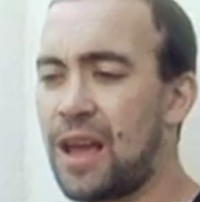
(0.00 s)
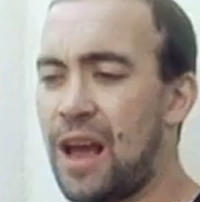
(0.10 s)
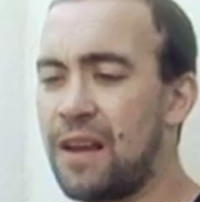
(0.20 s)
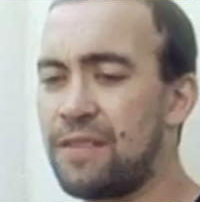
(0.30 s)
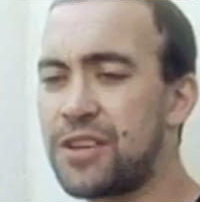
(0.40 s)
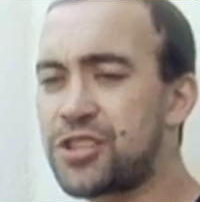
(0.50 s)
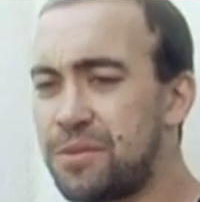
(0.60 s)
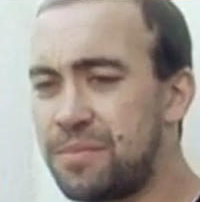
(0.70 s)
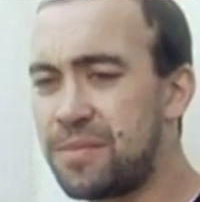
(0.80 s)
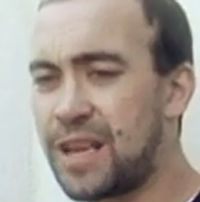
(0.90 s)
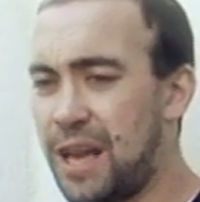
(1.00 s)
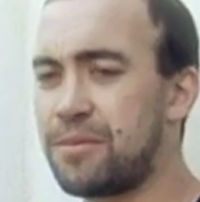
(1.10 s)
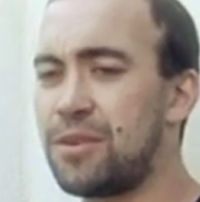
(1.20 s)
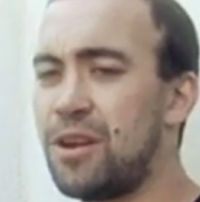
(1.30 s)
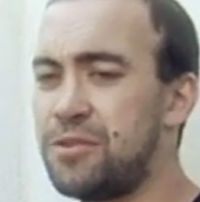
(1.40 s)
I eventually came
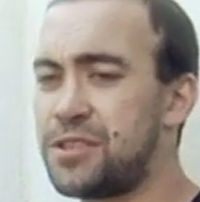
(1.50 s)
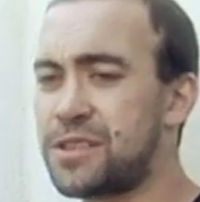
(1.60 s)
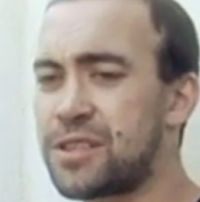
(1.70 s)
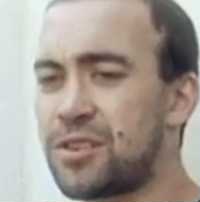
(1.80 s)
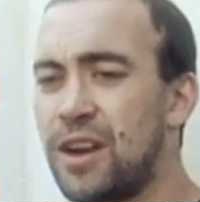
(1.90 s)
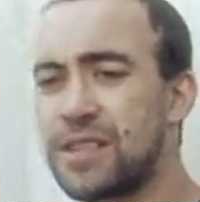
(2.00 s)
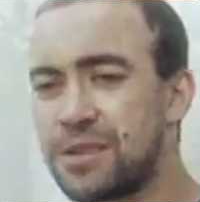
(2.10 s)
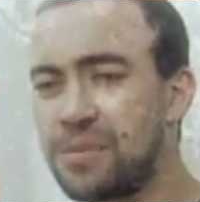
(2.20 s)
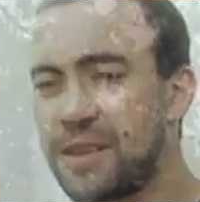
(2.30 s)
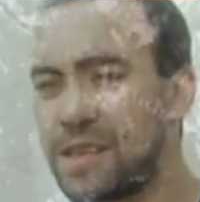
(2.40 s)
to know Jesus Christ as my